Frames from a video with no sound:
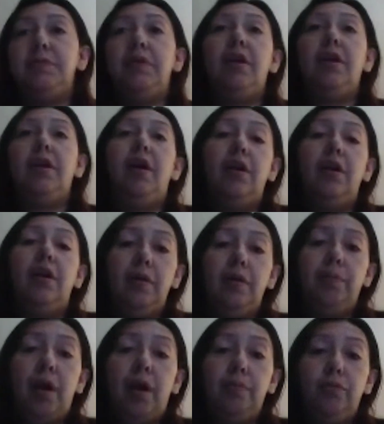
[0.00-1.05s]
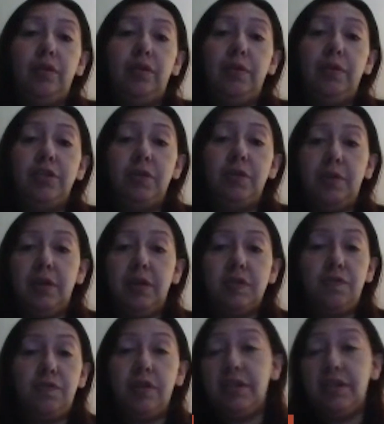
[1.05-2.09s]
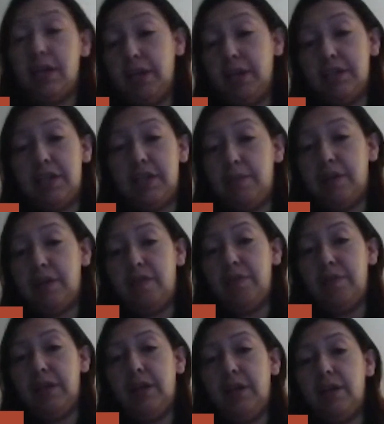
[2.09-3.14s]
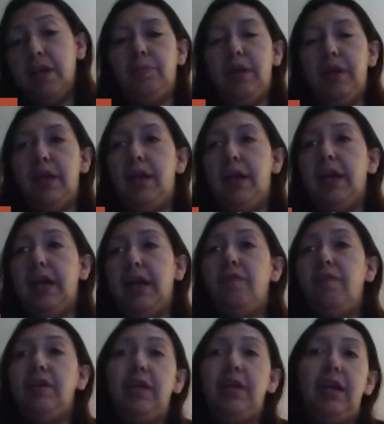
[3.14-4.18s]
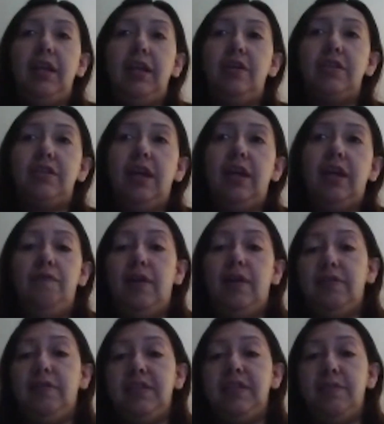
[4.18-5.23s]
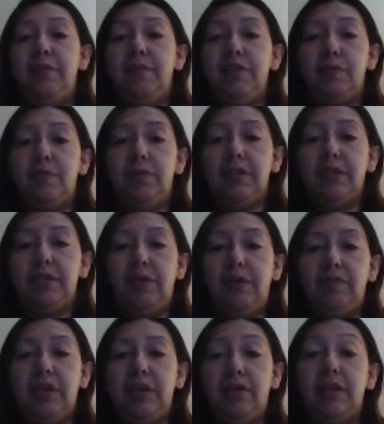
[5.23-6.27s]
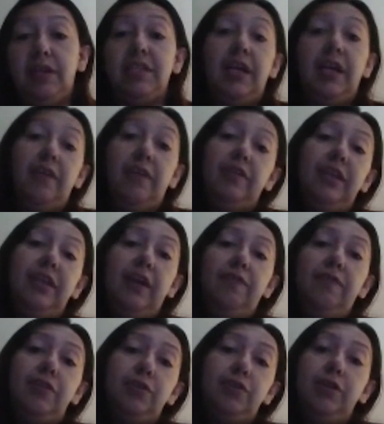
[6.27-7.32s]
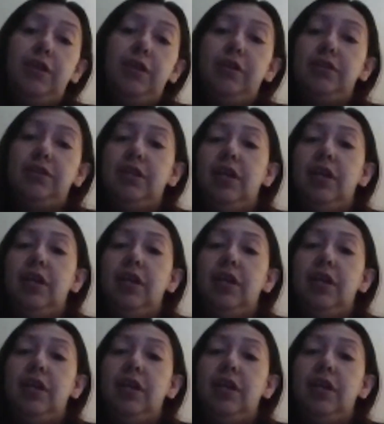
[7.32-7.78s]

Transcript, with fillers: been an ongoing problem with pincher bugs for the entire time that I've been here. But like every day, there's like five to ten pincher bugs that we have to kill. That's every day for two years.